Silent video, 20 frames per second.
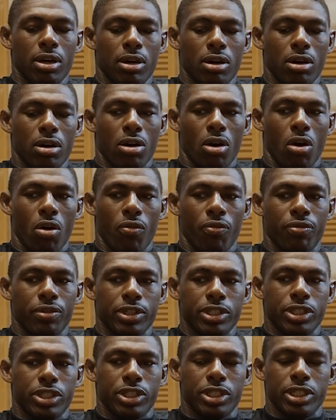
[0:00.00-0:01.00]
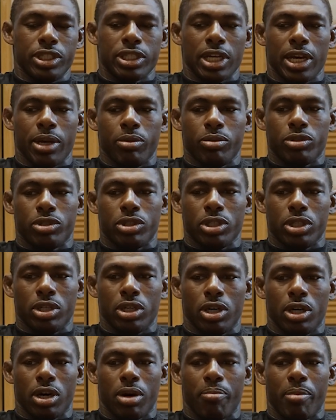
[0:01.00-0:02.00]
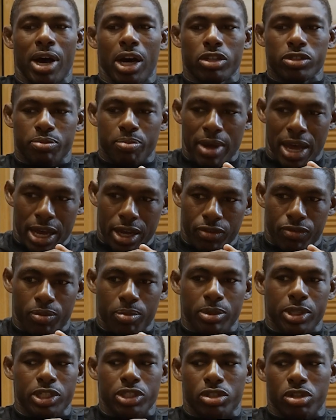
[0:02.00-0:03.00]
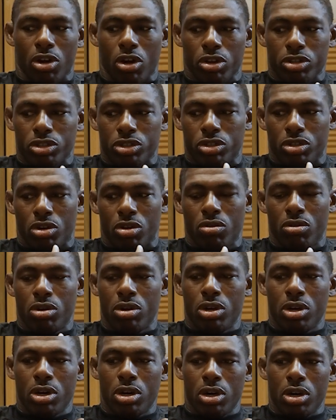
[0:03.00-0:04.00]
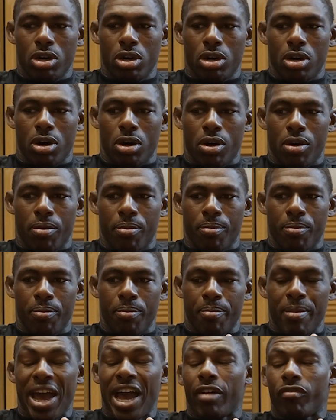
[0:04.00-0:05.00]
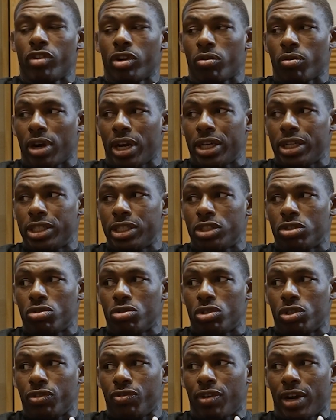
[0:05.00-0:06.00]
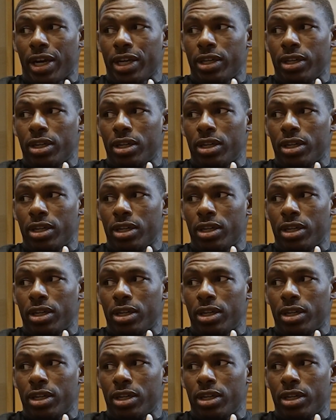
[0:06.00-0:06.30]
Hopefully she's able to bounce back from this loss, Maverick, right, is who she fight?